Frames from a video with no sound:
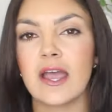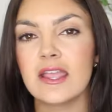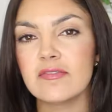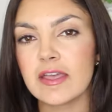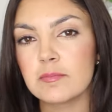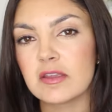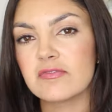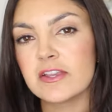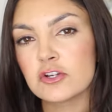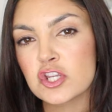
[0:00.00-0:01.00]
I have had my
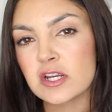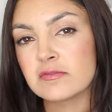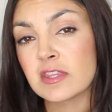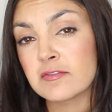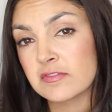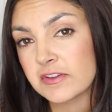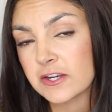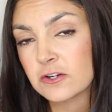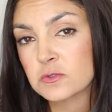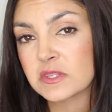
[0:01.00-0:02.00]
fair share of love
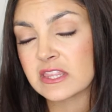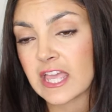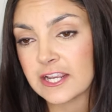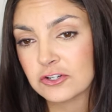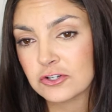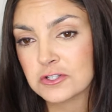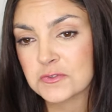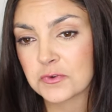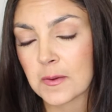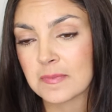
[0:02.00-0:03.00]
affairs with
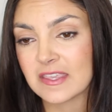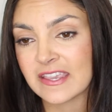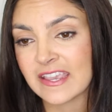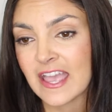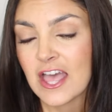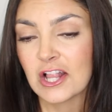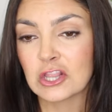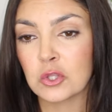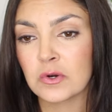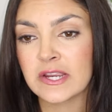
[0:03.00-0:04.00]
liners from the
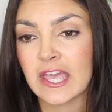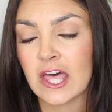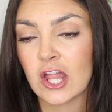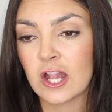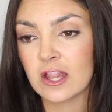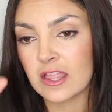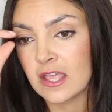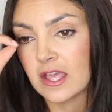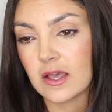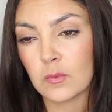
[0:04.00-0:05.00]
L'Oreal,
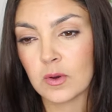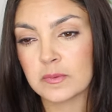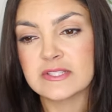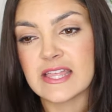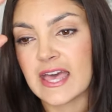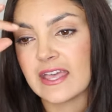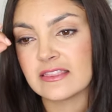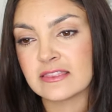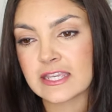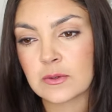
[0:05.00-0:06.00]
what was
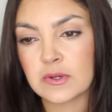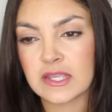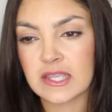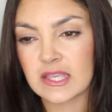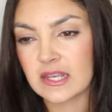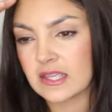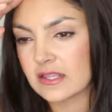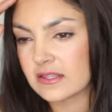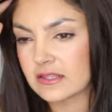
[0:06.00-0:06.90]
that, liquid